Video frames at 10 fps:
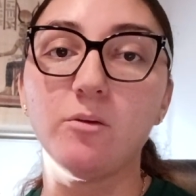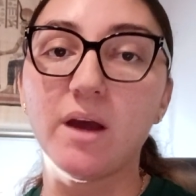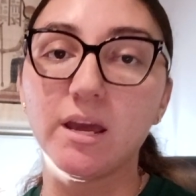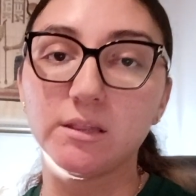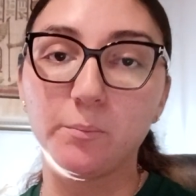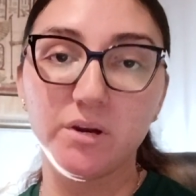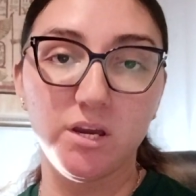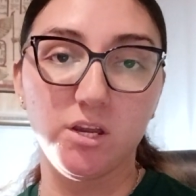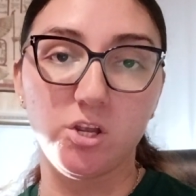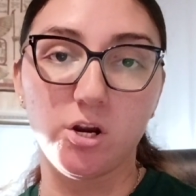You might have to
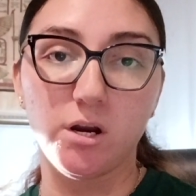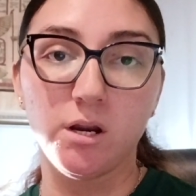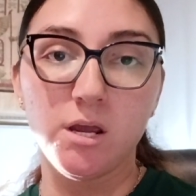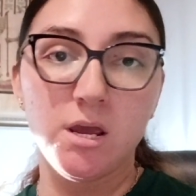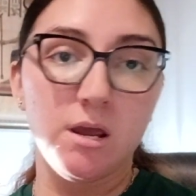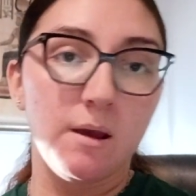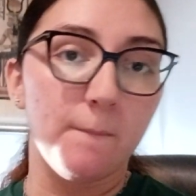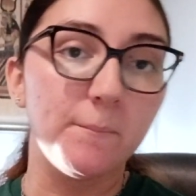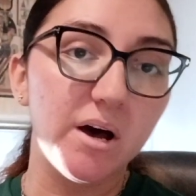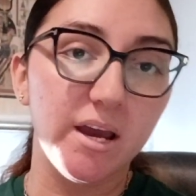put your
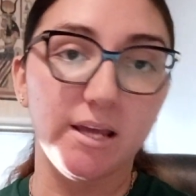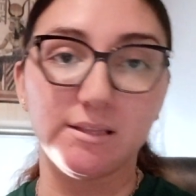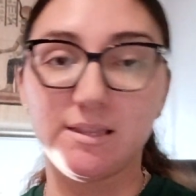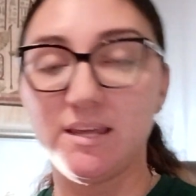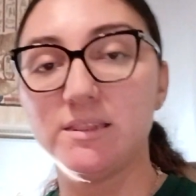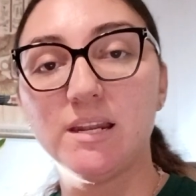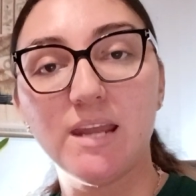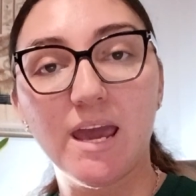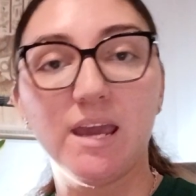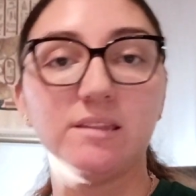month, then the
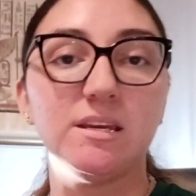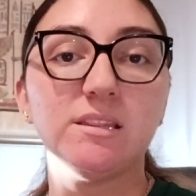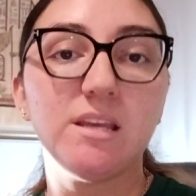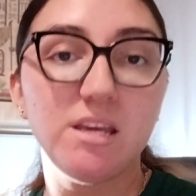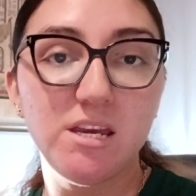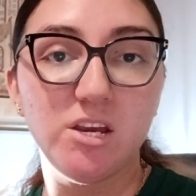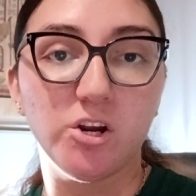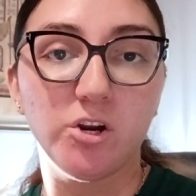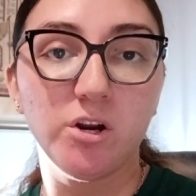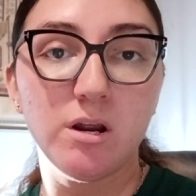day, then the
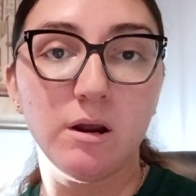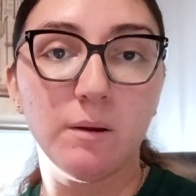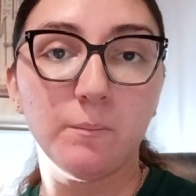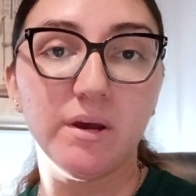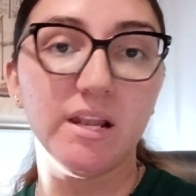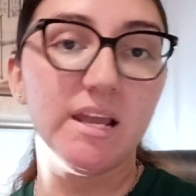year. But